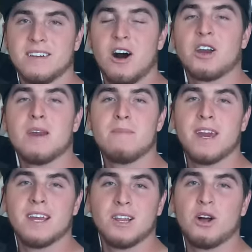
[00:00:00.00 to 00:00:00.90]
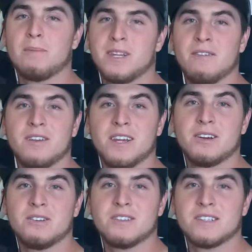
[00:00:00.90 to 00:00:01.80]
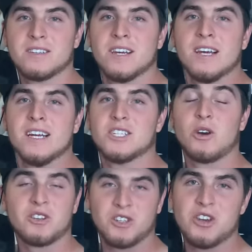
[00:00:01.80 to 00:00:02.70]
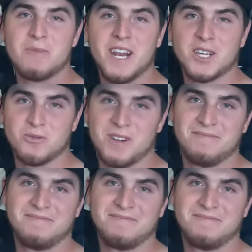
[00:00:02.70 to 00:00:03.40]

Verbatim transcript: I'll keep making little update videos, so I'll see you in my next one.